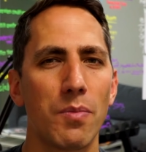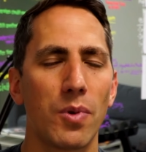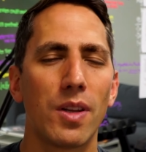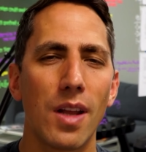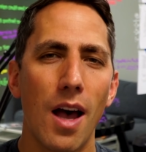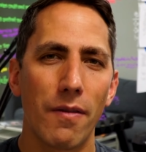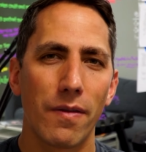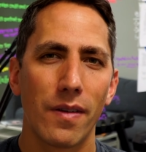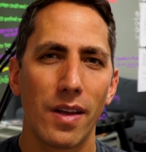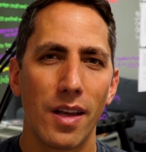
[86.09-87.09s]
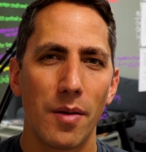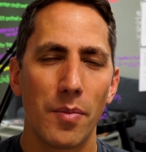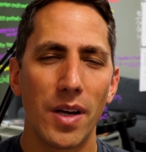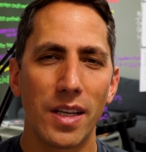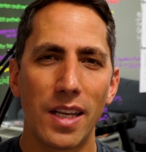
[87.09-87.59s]
simple enough.
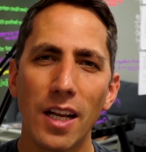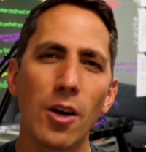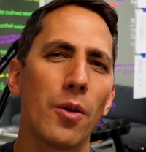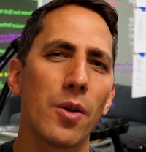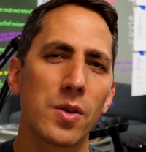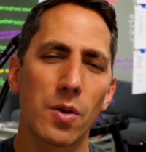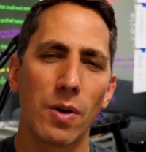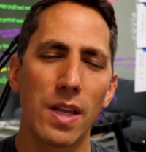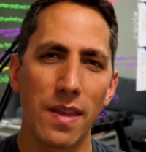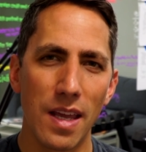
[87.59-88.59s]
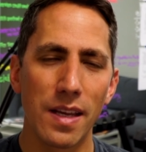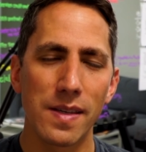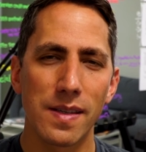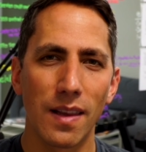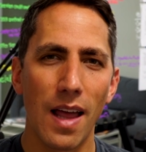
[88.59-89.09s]
But getting all those three
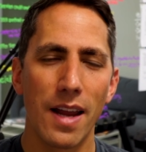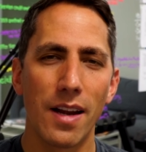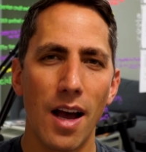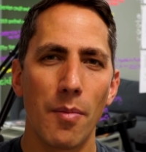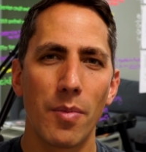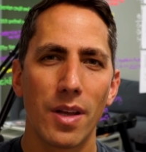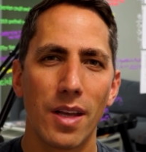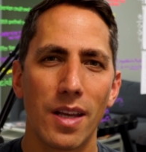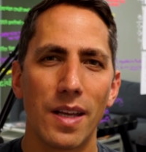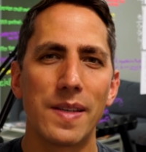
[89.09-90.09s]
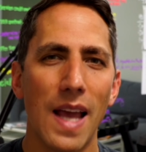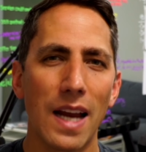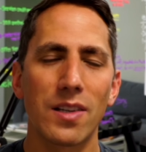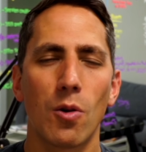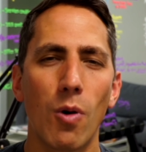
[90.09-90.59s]
things to line up is
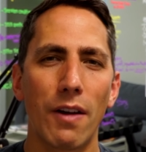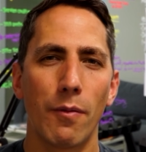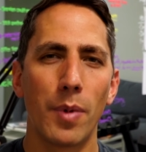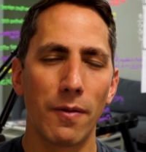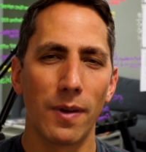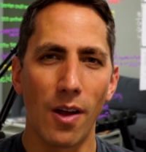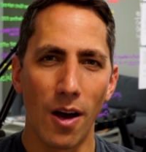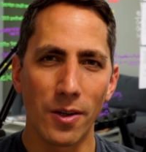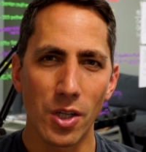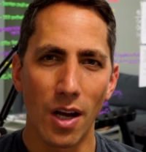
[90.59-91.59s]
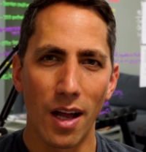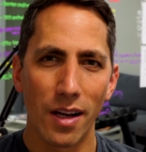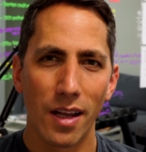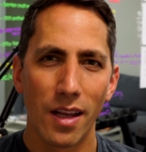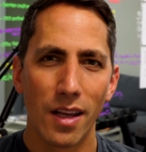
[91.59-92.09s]
actually quite a bit of a long shot.
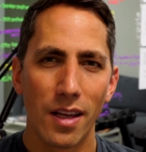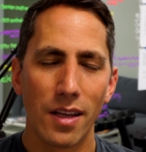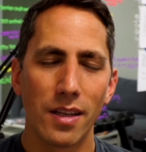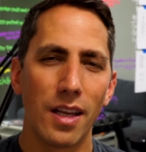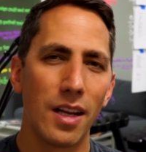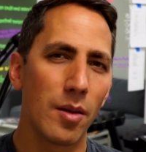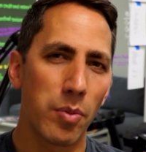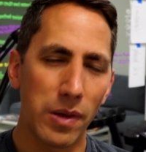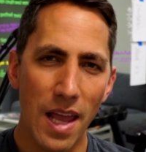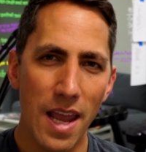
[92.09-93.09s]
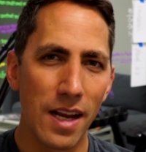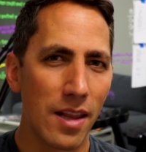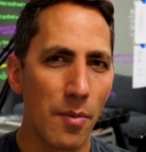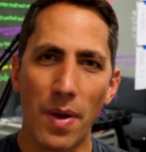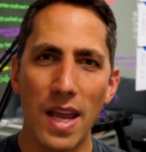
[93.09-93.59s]
Getting the plane
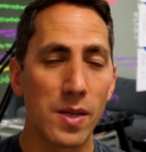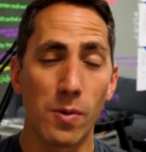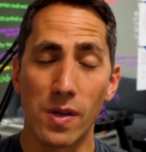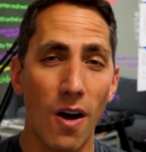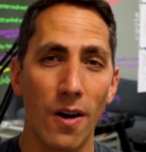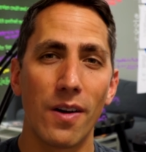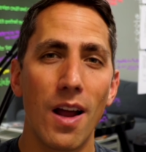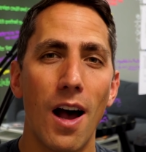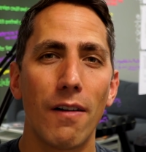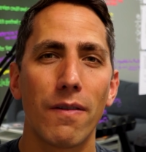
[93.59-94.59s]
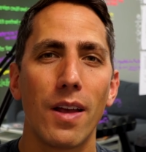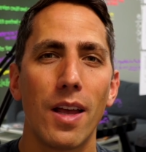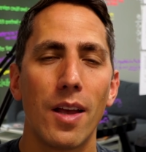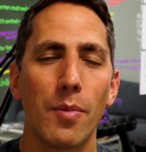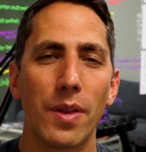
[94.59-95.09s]
and the base was hard enough,
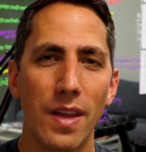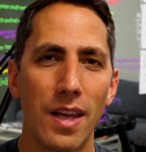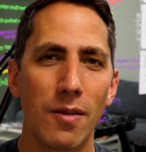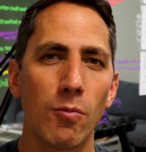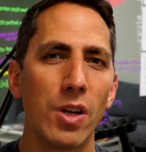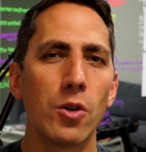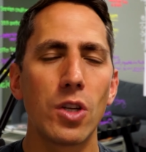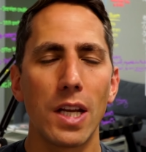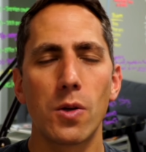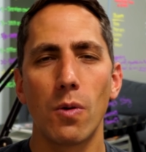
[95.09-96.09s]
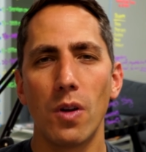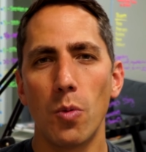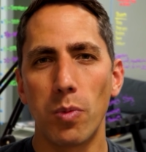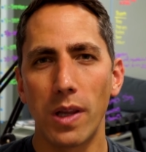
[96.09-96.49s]
but then when you change to a new